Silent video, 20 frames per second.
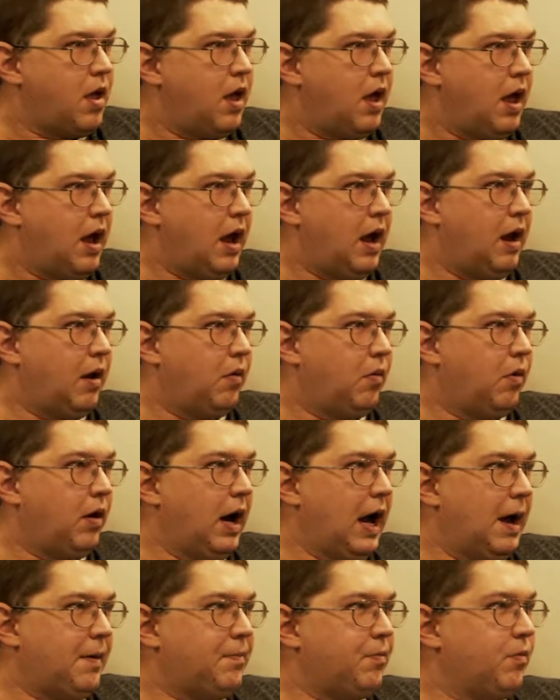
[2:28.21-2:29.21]
And what
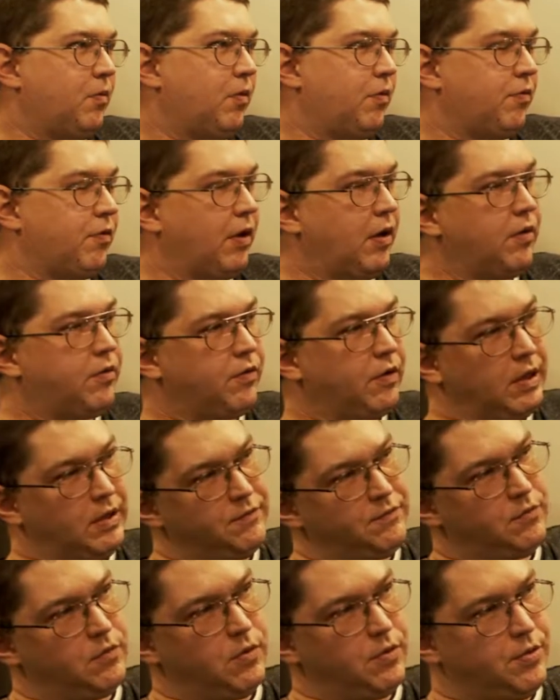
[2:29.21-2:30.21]
happened was I was
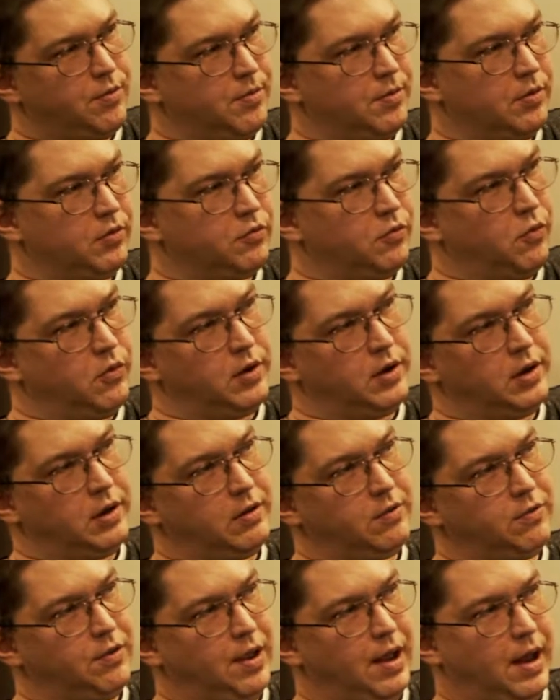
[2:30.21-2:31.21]
living with him in
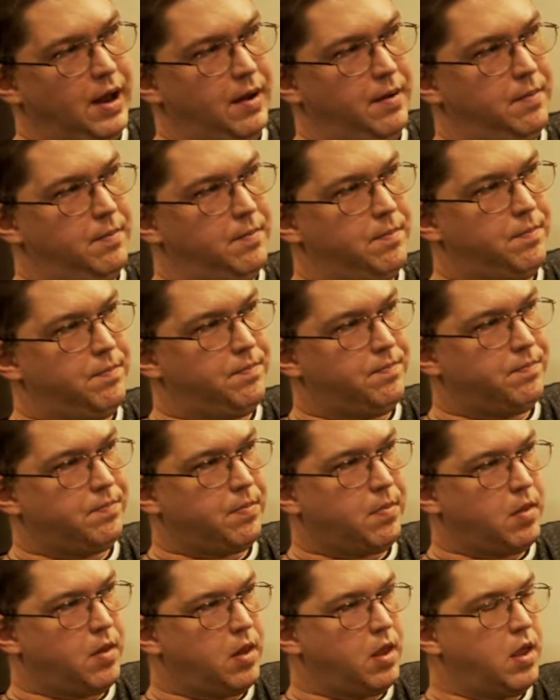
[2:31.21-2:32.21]
2010,
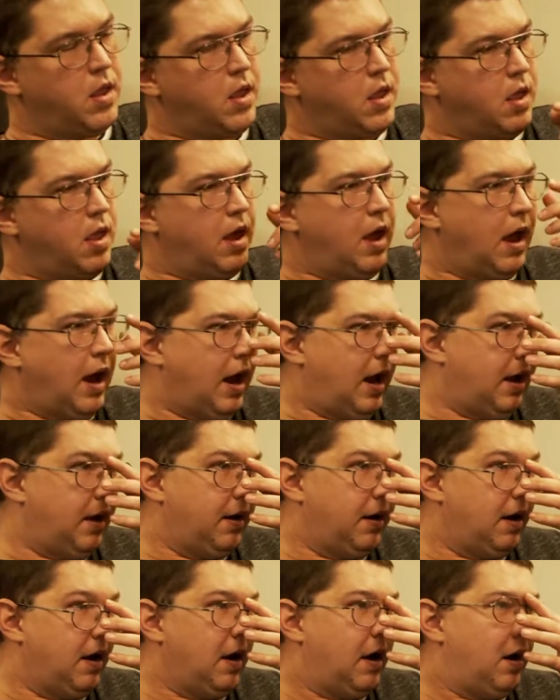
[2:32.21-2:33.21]

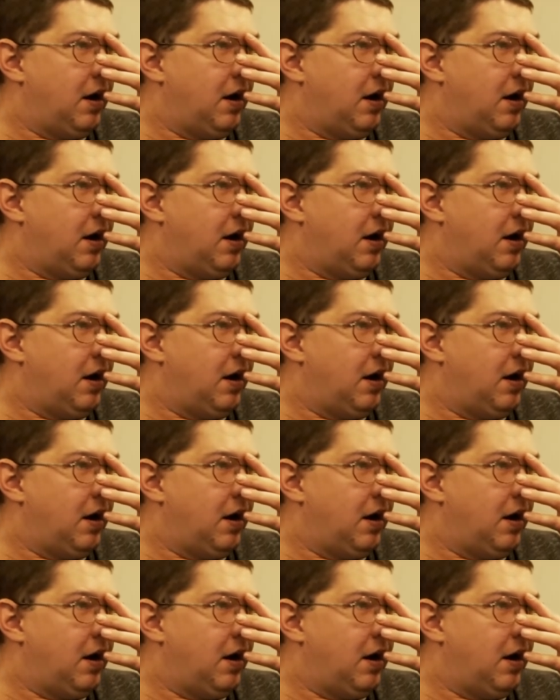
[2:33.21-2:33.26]
and